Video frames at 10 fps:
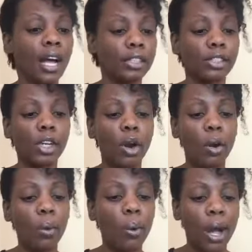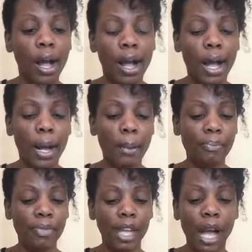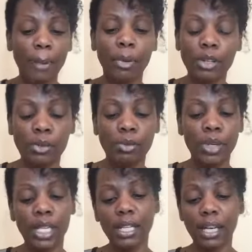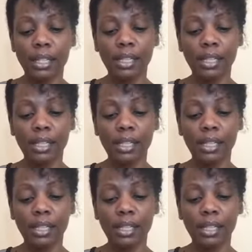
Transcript: So um, I'm going to read,